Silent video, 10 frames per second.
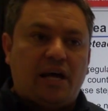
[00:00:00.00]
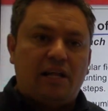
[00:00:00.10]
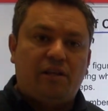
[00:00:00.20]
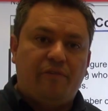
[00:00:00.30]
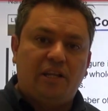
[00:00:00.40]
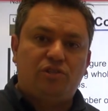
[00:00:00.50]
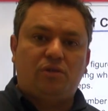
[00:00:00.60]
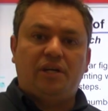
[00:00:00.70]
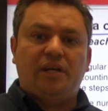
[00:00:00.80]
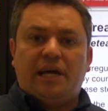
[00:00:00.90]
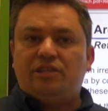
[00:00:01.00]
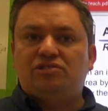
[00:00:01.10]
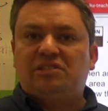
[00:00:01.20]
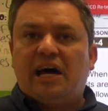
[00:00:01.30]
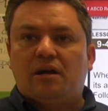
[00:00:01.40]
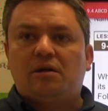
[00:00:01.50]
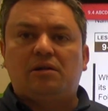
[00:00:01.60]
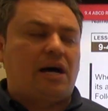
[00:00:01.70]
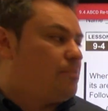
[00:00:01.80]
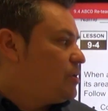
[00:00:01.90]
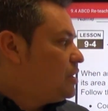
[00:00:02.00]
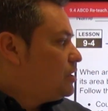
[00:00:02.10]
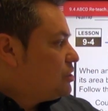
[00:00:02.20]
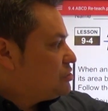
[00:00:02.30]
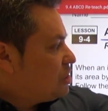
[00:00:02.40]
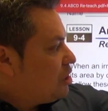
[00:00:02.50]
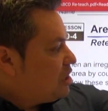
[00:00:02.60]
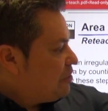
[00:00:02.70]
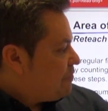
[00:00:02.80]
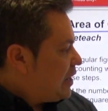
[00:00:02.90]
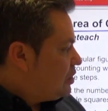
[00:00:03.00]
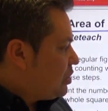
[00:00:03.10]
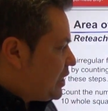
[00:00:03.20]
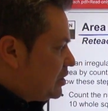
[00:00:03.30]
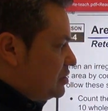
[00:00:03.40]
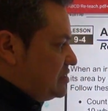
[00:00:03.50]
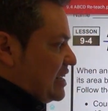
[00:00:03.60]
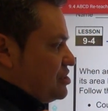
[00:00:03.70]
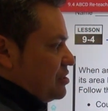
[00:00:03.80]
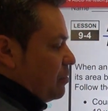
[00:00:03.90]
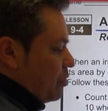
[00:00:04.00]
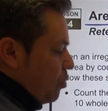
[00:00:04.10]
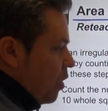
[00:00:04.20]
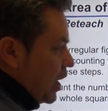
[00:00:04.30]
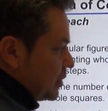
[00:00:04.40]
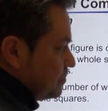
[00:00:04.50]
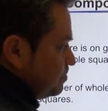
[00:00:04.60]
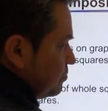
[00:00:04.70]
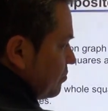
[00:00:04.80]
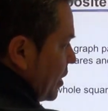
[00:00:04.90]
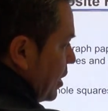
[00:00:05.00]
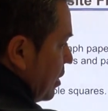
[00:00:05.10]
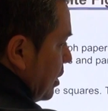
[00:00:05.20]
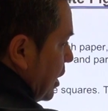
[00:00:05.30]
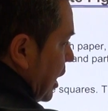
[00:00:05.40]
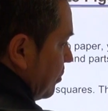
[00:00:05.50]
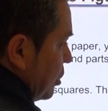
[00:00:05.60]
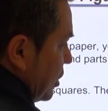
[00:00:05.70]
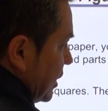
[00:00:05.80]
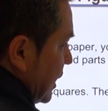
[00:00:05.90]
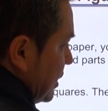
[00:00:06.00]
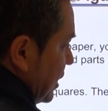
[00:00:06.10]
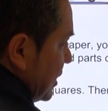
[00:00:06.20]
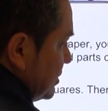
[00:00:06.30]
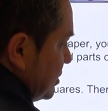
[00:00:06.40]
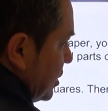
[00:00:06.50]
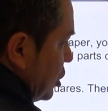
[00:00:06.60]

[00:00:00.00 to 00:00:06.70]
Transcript: individually and just add it all up. So if I look at section number 1, I'm looking at this